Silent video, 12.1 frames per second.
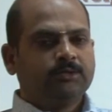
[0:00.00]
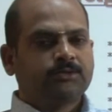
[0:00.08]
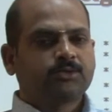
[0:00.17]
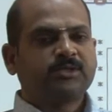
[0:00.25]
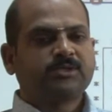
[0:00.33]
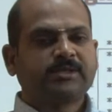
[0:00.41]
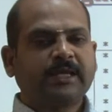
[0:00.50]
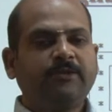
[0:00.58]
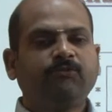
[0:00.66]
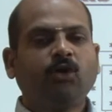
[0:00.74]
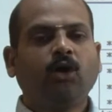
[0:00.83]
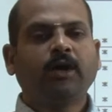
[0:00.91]
So the
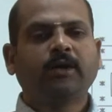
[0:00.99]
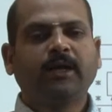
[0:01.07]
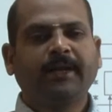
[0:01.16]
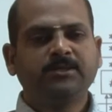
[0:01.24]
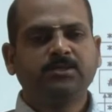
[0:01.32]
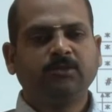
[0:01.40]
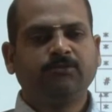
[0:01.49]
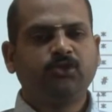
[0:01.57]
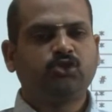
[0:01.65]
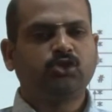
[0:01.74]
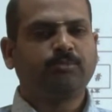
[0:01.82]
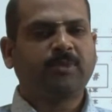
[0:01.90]
self-organizing
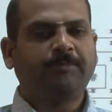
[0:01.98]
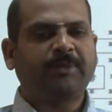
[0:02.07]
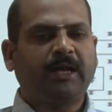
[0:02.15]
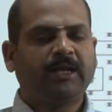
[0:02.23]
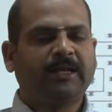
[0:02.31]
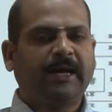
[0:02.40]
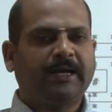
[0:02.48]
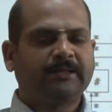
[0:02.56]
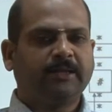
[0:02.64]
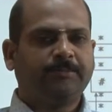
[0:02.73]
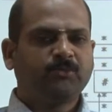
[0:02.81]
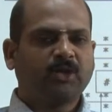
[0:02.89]
feature map
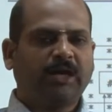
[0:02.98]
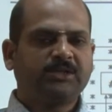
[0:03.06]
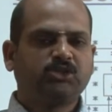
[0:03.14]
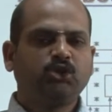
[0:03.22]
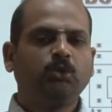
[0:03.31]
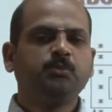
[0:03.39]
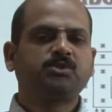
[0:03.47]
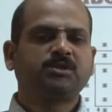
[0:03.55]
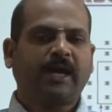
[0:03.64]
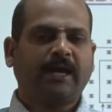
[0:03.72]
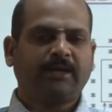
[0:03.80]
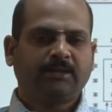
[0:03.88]
algorithm assumes
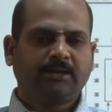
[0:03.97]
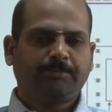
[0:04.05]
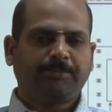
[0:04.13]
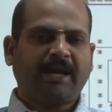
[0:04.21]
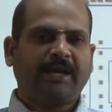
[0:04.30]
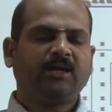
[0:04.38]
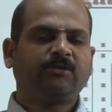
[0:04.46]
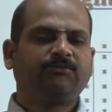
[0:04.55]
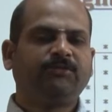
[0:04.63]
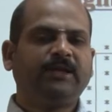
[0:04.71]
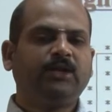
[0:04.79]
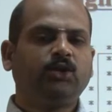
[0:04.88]
that the planar
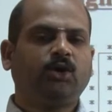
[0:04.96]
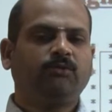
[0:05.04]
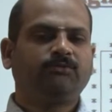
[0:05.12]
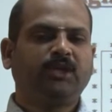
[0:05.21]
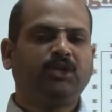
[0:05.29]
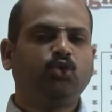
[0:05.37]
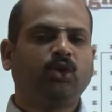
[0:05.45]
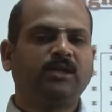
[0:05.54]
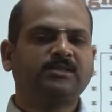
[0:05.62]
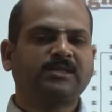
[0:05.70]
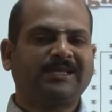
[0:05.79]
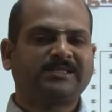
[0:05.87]
field of the
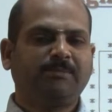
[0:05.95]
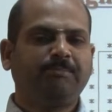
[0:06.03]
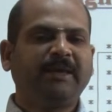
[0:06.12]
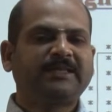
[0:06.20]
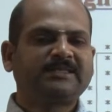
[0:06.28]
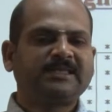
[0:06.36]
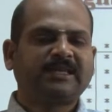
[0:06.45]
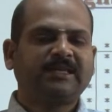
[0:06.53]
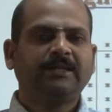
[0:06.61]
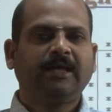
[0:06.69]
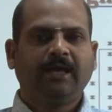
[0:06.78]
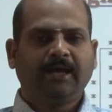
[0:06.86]
neurons as a
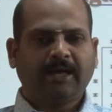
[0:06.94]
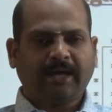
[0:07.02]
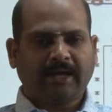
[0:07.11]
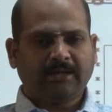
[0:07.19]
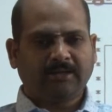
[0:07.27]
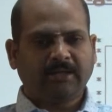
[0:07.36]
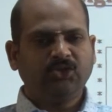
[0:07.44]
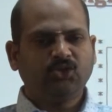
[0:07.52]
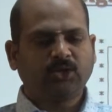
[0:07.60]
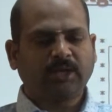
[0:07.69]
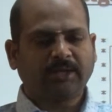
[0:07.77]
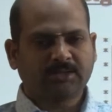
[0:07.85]
Mexican hat
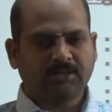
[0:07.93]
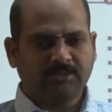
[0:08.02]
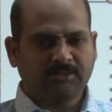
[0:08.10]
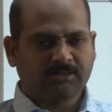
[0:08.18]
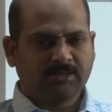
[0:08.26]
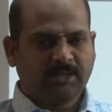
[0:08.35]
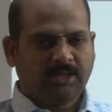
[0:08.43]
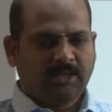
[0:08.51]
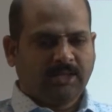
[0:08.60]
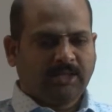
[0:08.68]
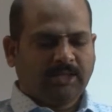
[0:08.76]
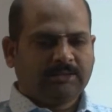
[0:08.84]
interactions
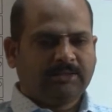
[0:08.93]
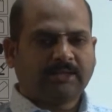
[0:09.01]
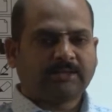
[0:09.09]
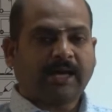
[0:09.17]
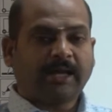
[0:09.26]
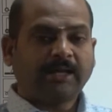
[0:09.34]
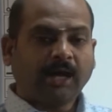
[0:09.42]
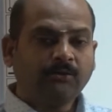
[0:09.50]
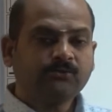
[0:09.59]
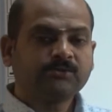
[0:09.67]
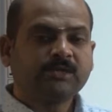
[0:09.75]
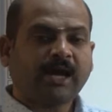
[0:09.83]
that
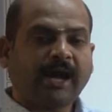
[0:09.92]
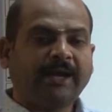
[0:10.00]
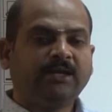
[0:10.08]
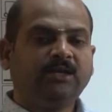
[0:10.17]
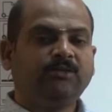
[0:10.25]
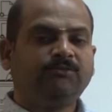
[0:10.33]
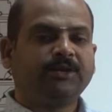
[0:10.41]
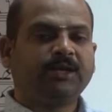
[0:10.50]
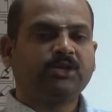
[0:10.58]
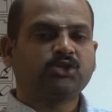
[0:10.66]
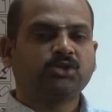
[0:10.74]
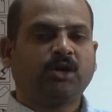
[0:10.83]
allows the
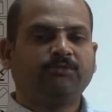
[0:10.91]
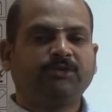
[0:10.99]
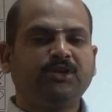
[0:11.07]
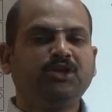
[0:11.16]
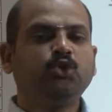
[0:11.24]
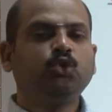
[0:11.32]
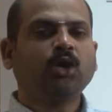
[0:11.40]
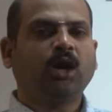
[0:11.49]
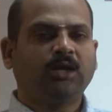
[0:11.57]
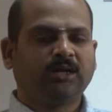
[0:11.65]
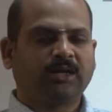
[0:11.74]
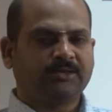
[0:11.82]
identification of a
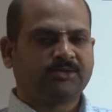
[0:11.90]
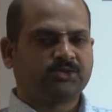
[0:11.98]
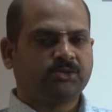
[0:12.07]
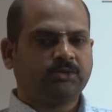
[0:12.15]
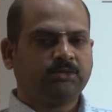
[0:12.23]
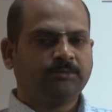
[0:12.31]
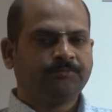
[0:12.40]
neuron cluster